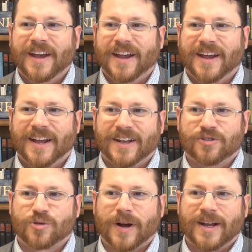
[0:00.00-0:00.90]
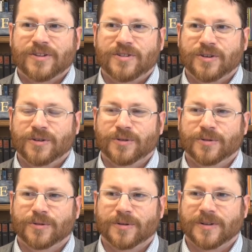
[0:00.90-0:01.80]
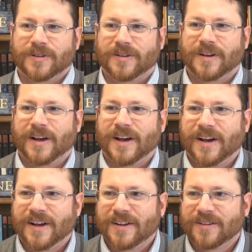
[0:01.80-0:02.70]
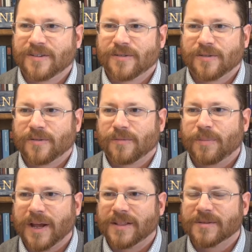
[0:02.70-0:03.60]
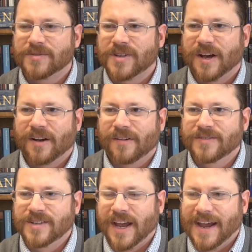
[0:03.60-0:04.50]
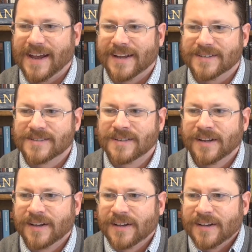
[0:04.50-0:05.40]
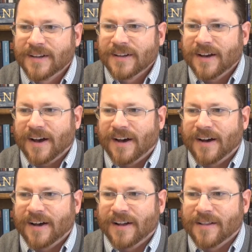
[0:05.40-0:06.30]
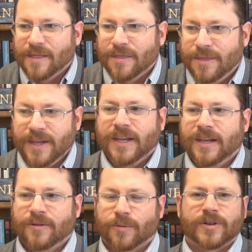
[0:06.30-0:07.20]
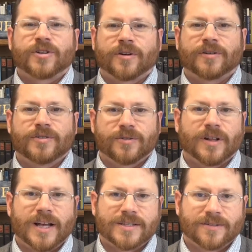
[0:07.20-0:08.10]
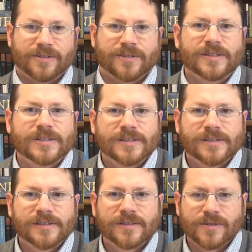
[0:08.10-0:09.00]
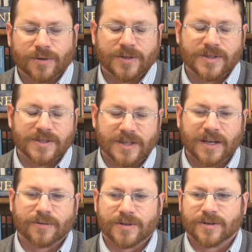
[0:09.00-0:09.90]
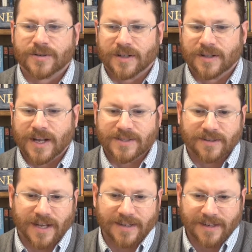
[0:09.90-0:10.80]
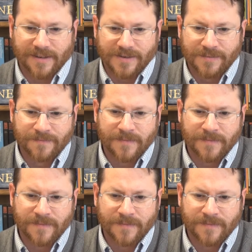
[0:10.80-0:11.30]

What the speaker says: and tried to paint themselves as the return to classical sources, the return to classical ideals.